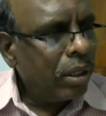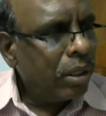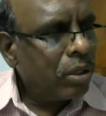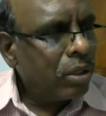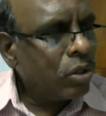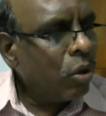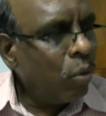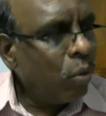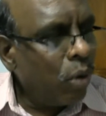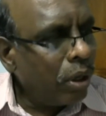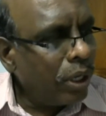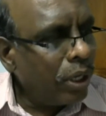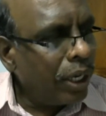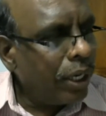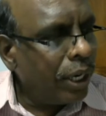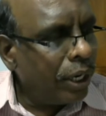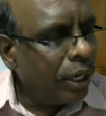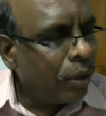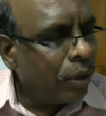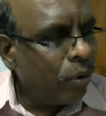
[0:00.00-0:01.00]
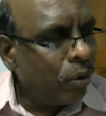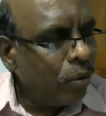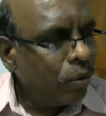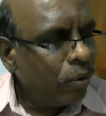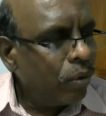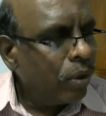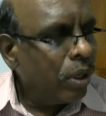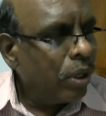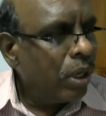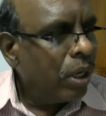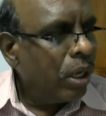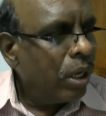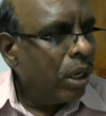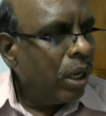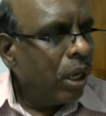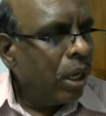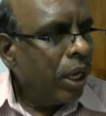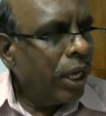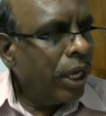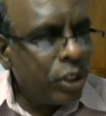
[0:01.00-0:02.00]
So what did he do?
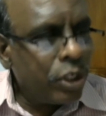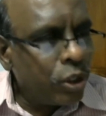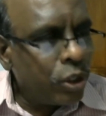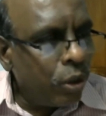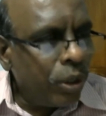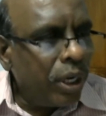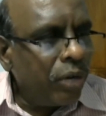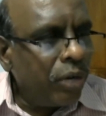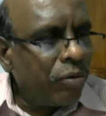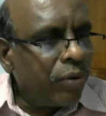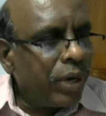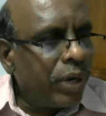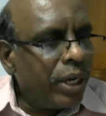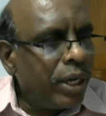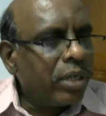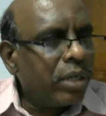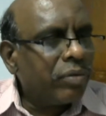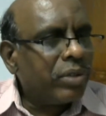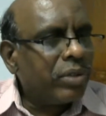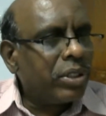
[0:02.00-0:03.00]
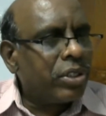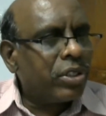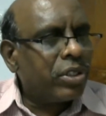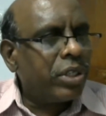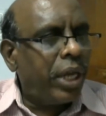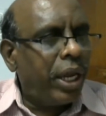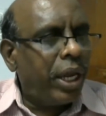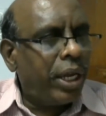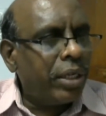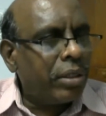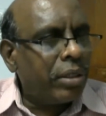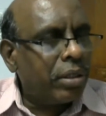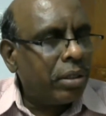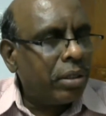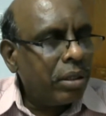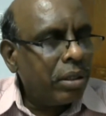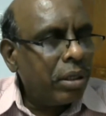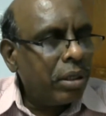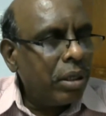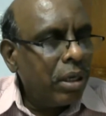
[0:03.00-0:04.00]
He stood in front of the saint
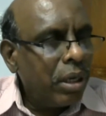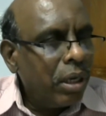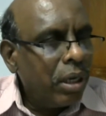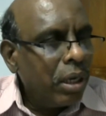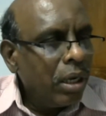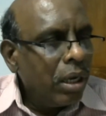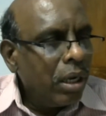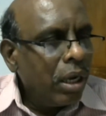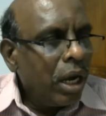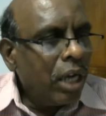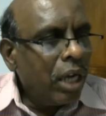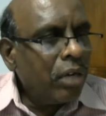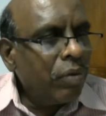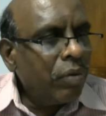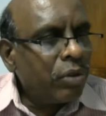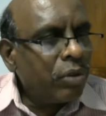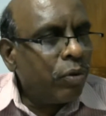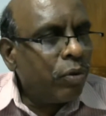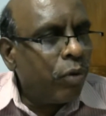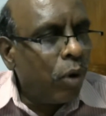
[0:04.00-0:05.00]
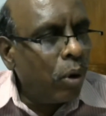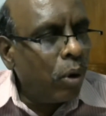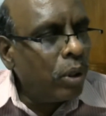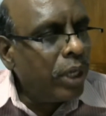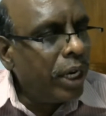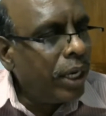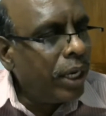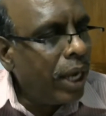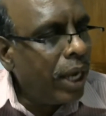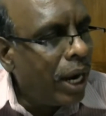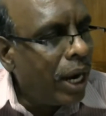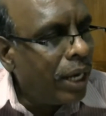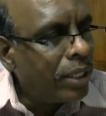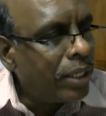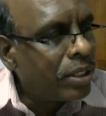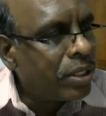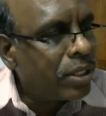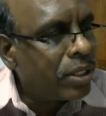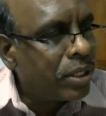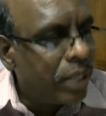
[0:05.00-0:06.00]
and with folded
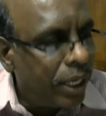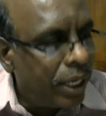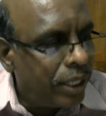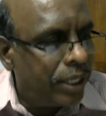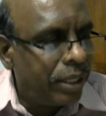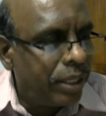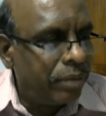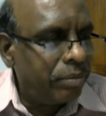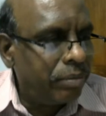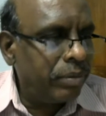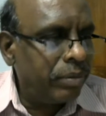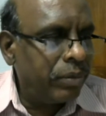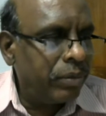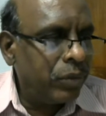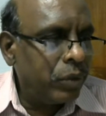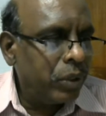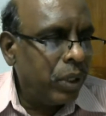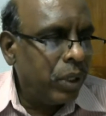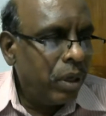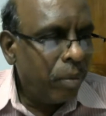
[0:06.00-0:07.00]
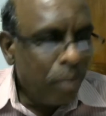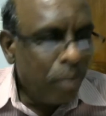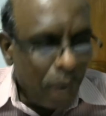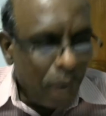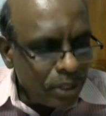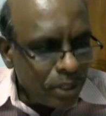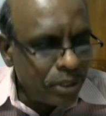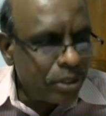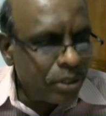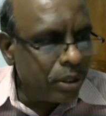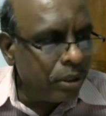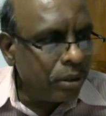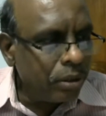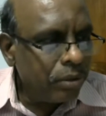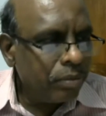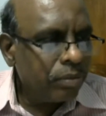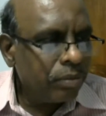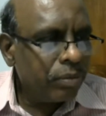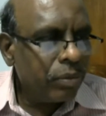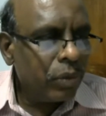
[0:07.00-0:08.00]
hands said, Master,
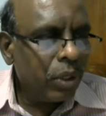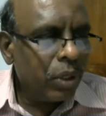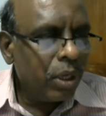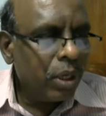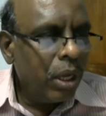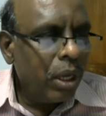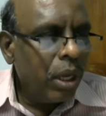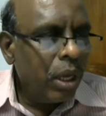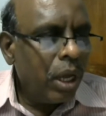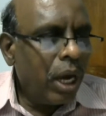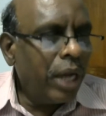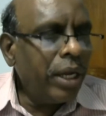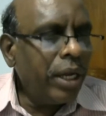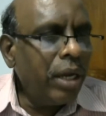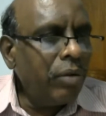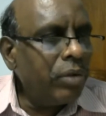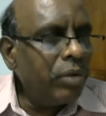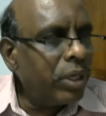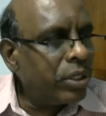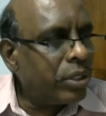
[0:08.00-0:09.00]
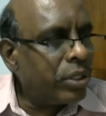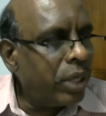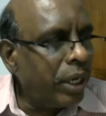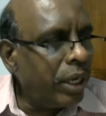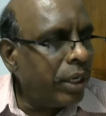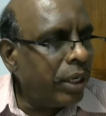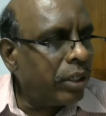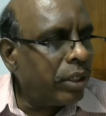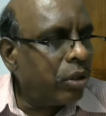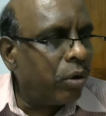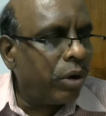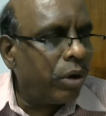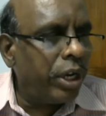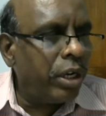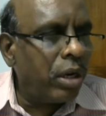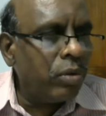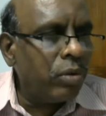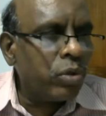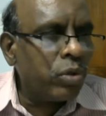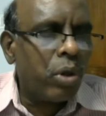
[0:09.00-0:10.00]
I have decided to
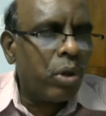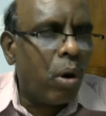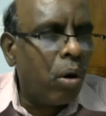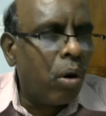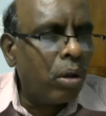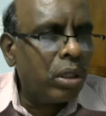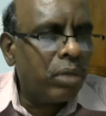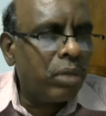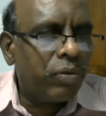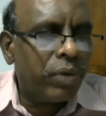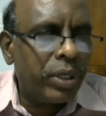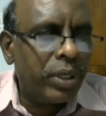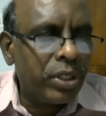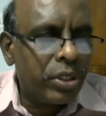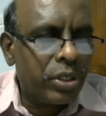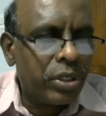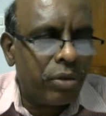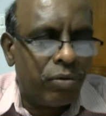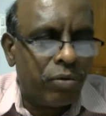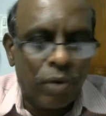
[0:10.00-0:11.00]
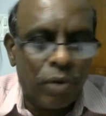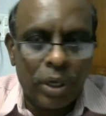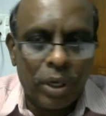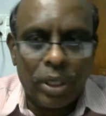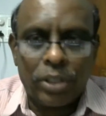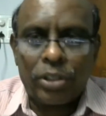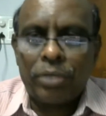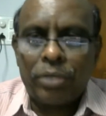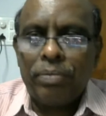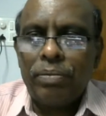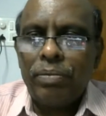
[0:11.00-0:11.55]
renounce all the funds of world.